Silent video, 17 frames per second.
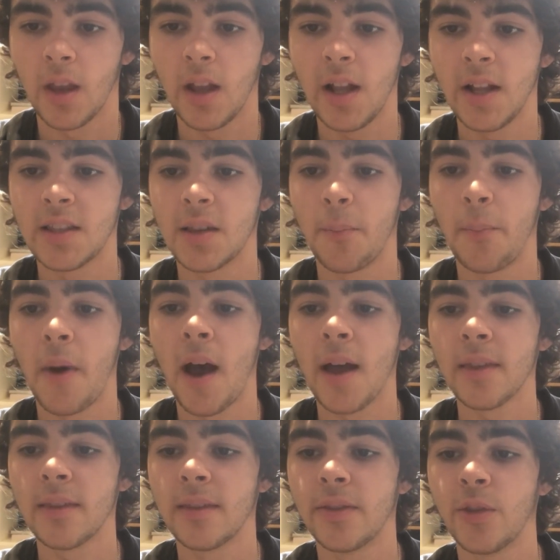It's a
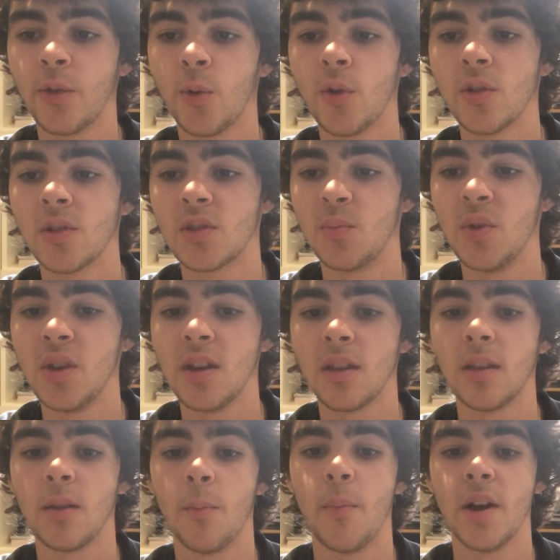path towards
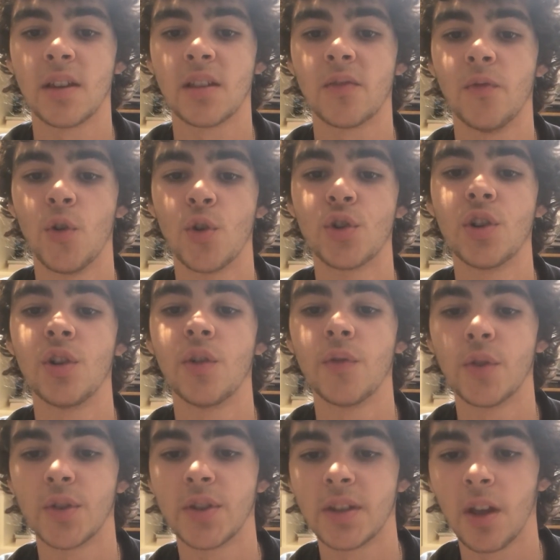being the best version
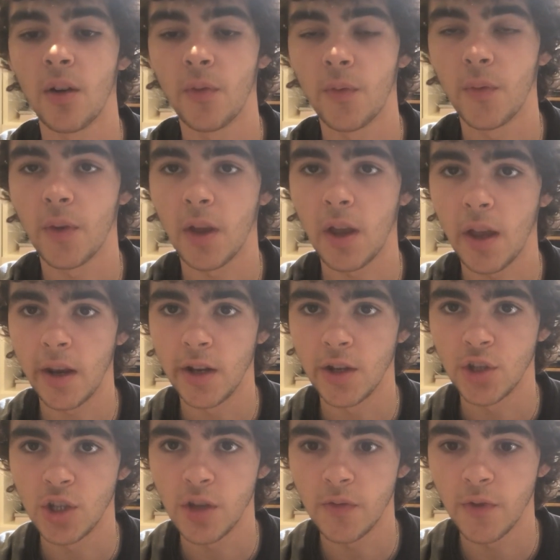of yourself and
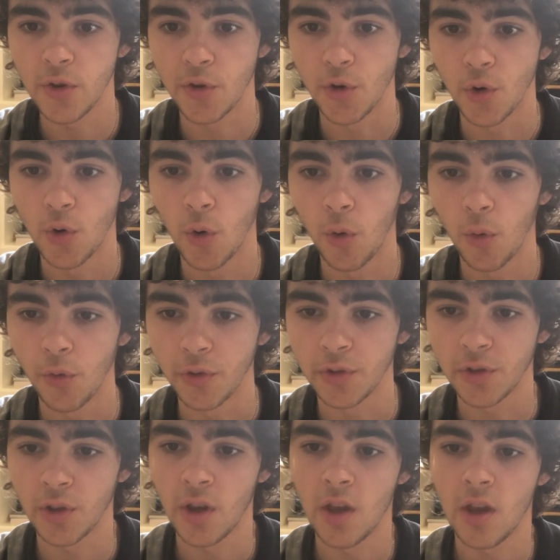achieving your
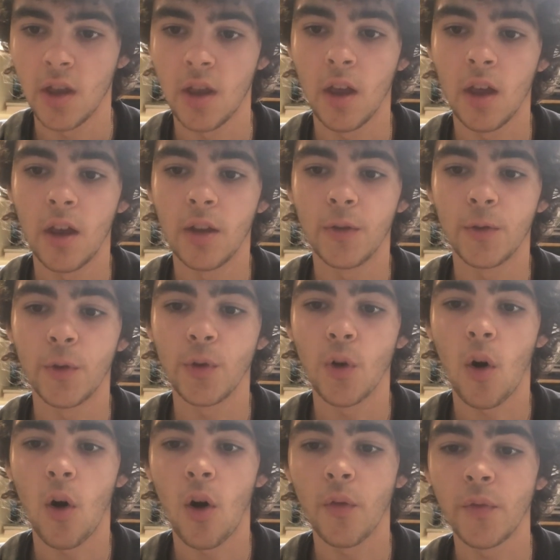goals. So
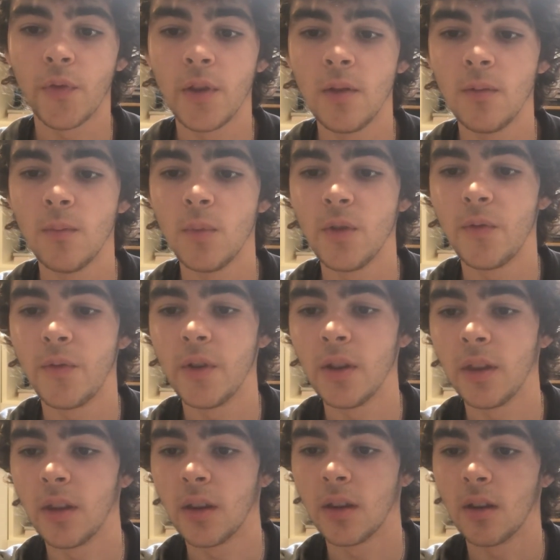you'll often be
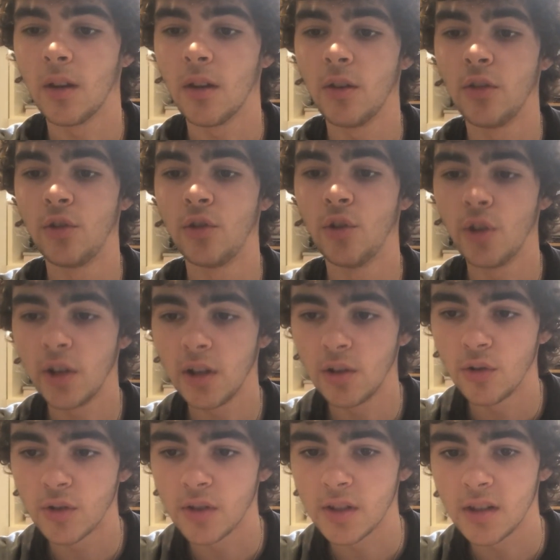feeling good
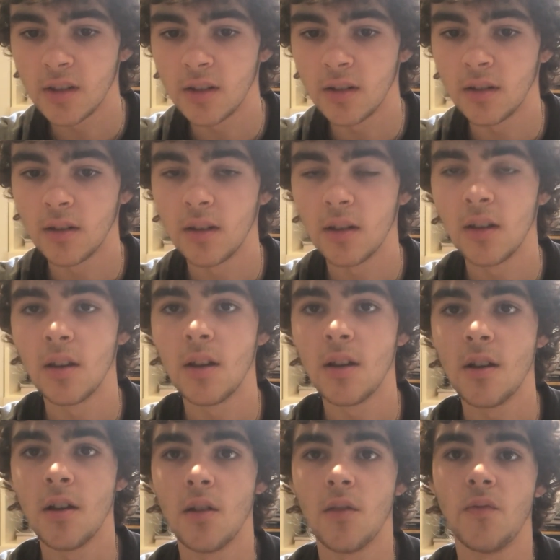in your skin,
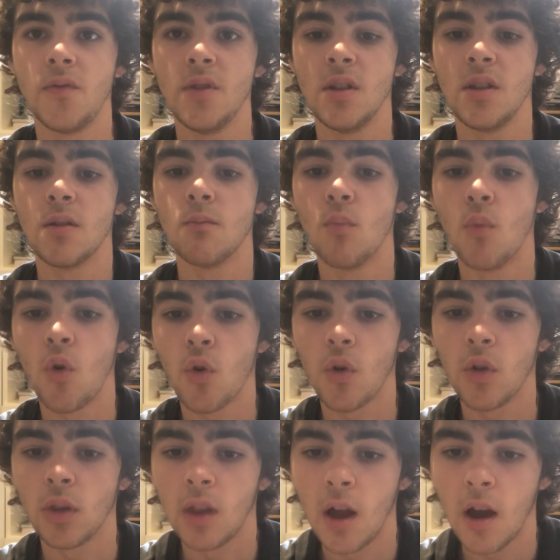feeling
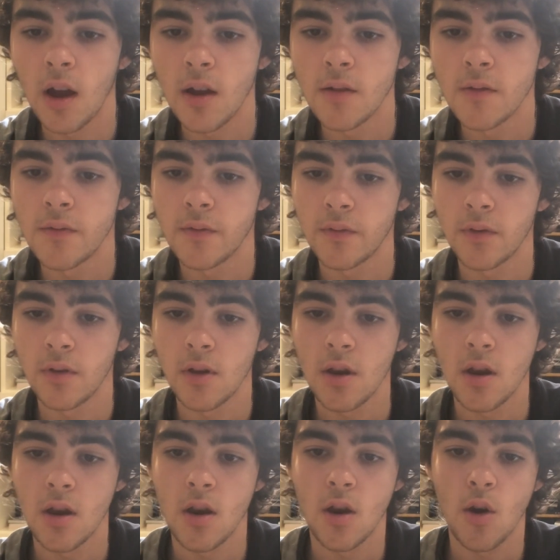more alive,
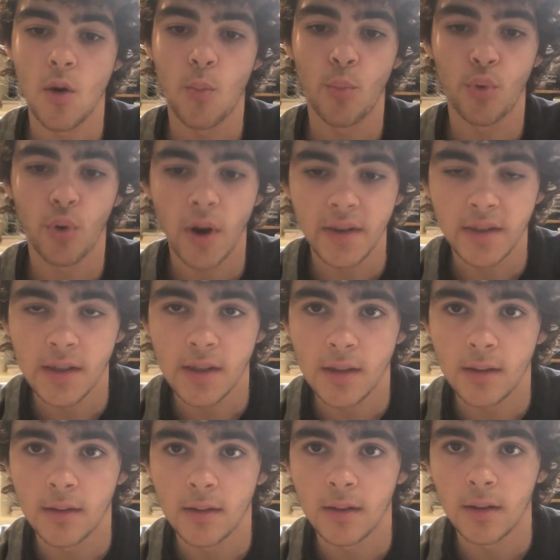
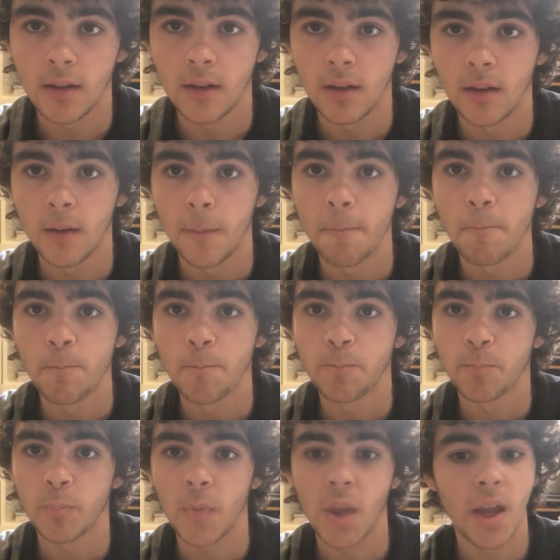present,
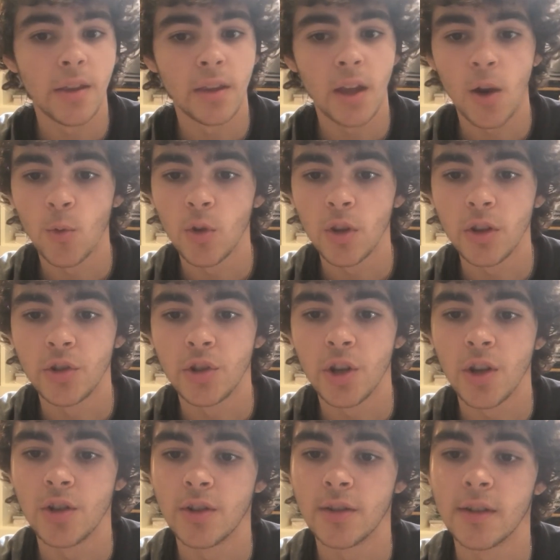and that really
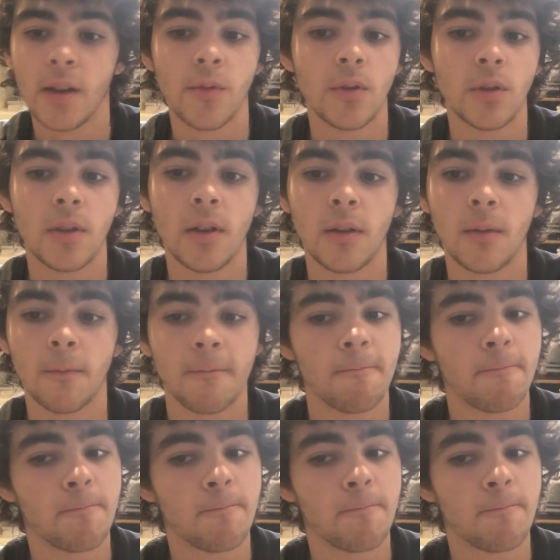changes everything.